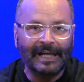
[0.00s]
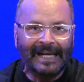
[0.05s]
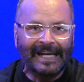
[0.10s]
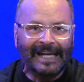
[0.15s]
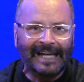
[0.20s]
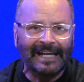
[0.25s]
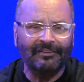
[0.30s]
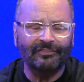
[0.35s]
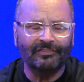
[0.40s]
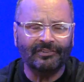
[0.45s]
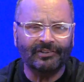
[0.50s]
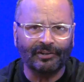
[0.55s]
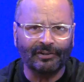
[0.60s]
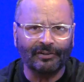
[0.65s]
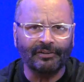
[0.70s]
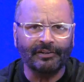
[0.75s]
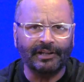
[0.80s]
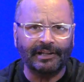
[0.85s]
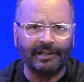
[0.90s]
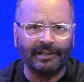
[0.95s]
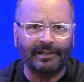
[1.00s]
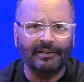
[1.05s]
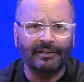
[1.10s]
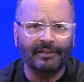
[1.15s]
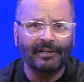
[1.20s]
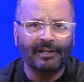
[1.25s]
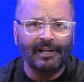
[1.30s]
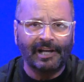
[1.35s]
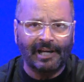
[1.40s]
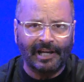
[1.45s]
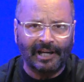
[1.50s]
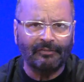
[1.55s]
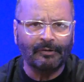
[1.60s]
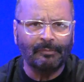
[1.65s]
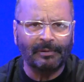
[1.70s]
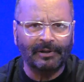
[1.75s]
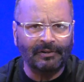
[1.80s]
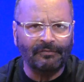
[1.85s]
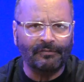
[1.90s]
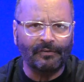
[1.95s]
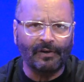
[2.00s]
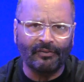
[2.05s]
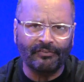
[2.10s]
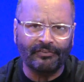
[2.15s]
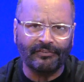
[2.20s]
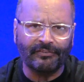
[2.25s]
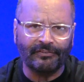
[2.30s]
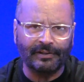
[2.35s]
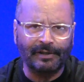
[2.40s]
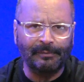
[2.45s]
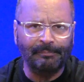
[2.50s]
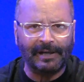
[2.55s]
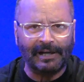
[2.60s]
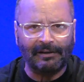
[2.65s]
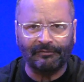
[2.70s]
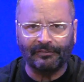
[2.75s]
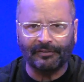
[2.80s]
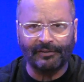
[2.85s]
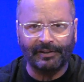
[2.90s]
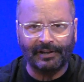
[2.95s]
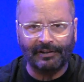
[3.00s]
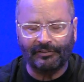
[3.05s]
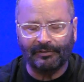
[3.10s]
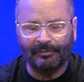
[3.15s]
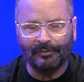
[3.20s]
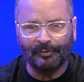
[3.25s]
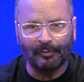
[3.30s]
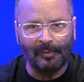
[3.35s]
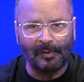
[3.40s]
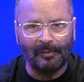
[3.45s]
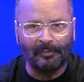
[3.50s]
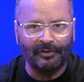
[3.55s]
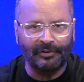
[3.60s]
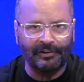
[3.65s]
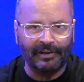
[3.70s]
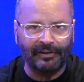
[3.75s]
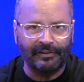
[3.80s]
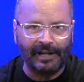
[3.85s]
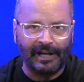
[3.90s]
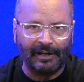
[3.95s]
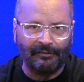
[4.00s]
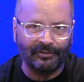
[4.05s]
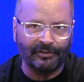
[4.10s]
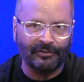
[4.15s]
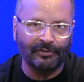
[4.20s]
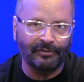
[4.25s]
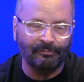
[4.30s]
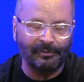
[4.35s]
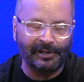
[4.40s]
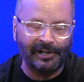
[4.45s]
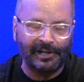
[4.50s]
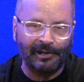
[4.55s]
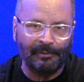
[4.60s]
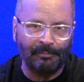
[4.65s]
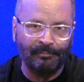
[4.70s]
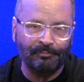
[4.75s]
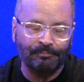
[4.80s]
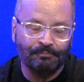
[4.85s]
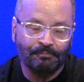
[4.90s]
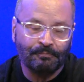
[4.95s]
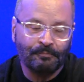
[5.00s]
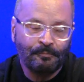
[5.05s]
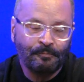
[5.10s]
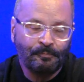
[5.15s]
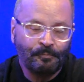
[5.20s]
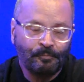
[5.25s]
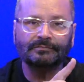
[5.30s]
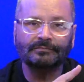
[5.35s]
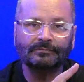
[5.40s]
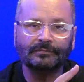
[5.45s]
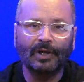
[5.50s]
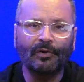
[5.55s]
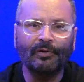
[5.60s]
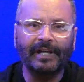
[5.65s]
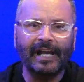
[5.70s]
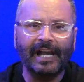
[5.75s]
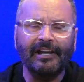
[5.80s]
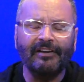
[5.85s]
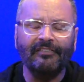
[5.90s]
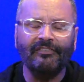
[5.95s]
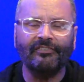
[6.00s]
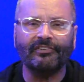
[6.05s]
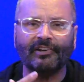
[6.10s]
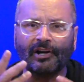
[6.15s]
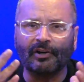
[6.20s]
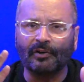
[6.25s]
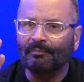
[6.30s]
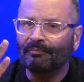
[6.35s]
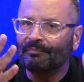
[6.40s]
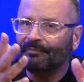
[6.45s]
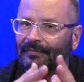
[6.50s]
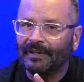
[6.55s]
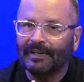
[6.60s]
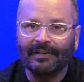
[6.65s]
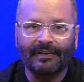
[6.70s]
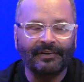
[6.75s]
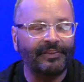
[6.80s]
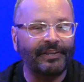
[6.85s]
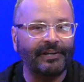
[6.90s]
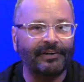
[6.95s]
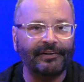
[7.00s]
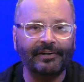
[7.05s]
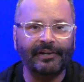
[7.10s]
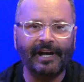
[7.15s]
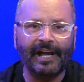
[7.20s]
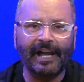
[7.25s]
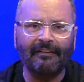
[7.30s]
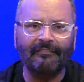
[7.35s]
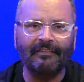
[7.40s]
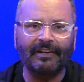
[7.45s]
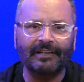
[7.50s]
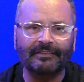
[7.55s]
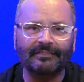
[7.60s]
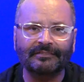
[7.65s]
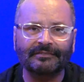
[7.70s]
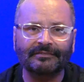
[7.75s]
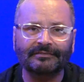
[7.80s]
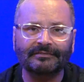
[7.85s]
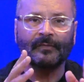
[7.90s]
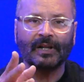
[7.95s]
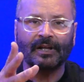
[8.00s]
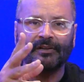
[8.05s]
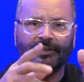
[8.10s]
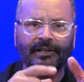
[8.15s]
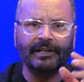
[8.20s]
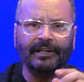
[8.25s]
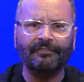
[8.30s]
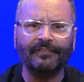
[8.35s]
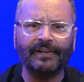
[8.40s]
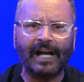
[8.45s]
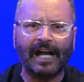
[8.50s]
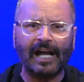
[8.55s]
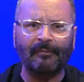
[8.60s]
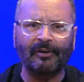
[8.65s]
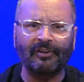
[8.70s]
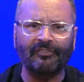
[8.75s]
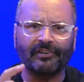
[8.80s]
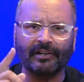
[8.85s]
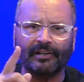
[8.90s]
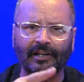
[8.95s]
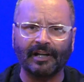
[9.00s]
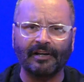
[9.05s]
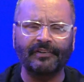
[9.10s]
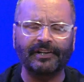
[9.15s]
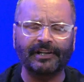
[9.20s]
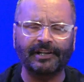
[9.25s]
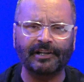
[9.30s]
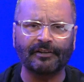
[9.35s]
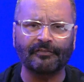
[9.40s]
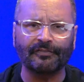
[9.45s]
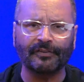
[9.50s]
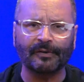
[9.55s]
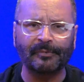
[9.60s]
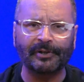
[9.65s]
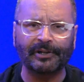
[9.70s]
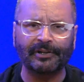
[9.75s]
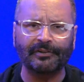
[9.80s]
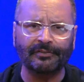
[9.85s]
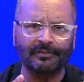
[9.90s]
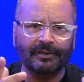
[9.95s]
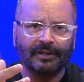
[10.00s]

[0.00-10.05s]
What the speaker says: And turkey. Everybody falls asleep after Thanksgiving. Remember to take the afternoon nap. Okay, so there you have it. Leave comments. I'd love to hear from you.